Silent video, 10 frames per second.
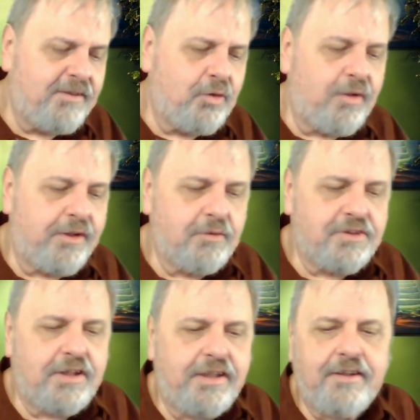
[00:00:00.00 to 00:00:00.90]
I don't know whether it
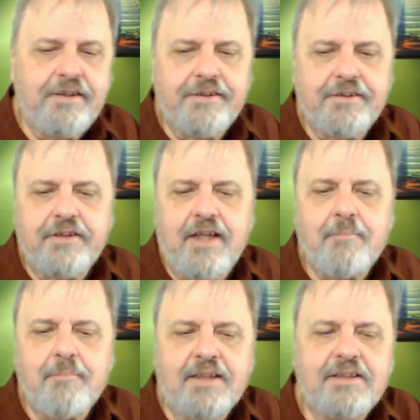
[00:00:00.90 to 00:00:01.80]
was today or another
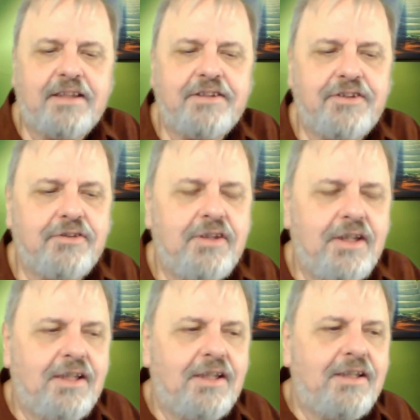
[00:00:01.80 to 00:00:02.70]
time, but I said to you,
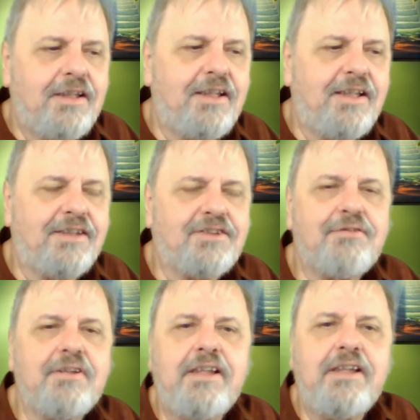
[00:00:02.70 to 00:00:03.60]

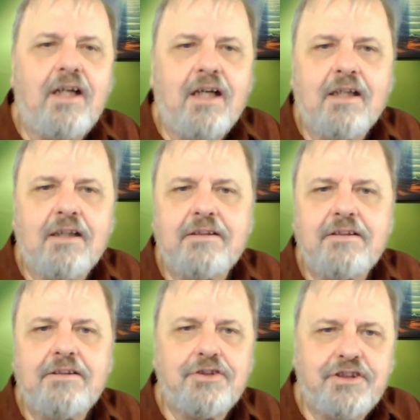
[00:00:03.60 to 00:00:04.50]
it's really
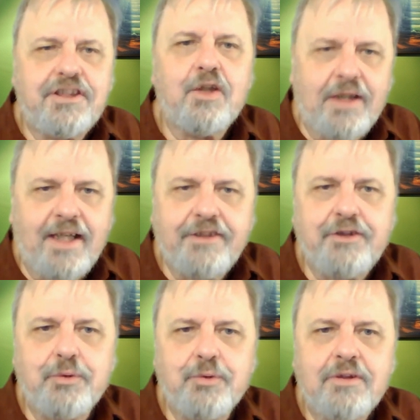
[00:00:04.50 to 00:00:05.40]
hard to share what I
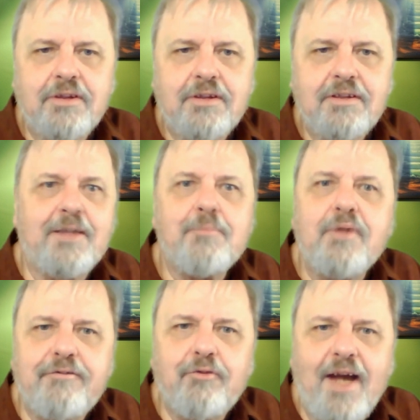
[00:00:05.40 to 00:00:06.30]
do in a
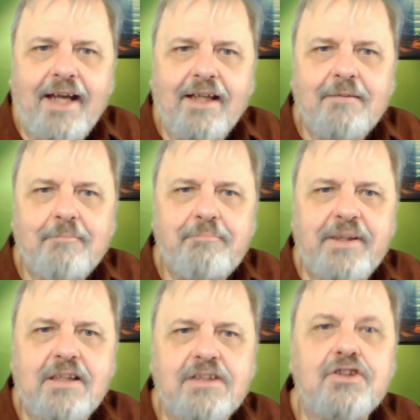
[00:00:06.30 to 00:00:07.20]
brief way
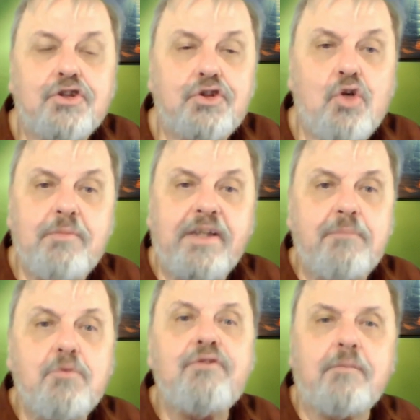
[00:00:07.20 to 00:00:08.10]
because there's so
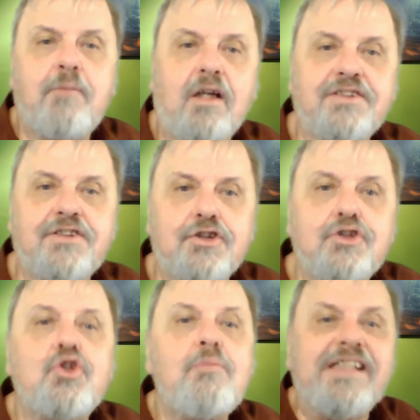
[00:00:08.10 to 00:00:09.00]
many moving parts. There's
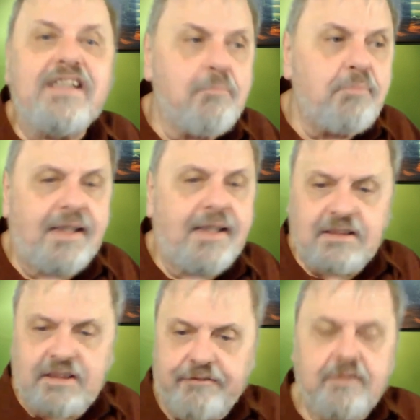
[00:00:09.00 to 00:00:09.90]
so many
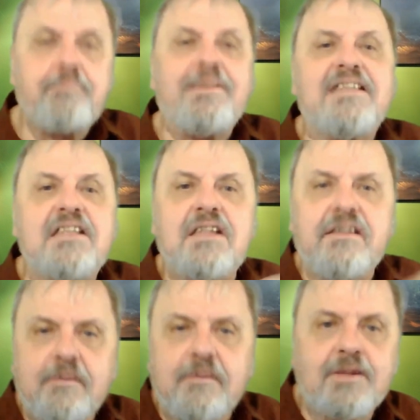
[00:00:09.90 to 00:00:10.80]
complex different pieces
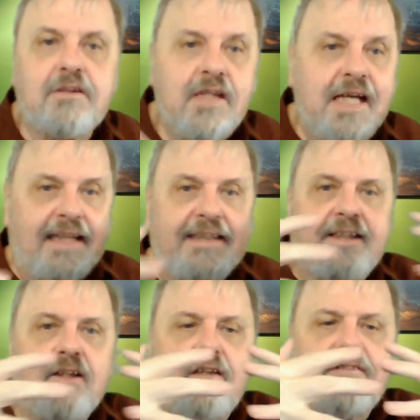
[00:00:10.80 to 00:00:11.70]
of the puzzle and
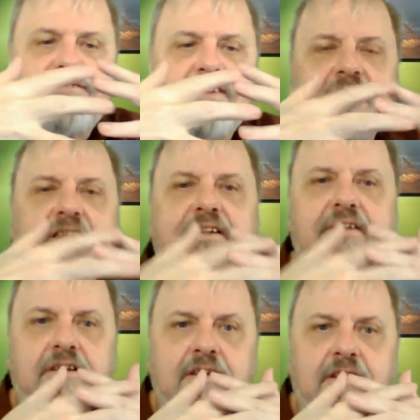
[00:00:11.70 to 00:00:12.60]
they all fit
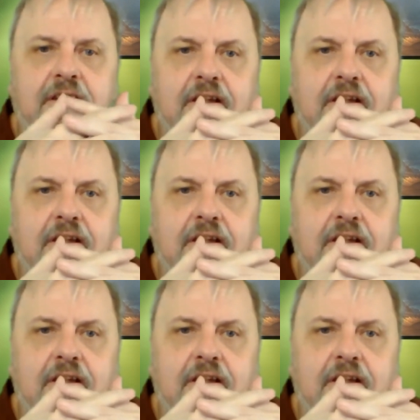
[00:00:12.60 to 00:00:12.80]
together,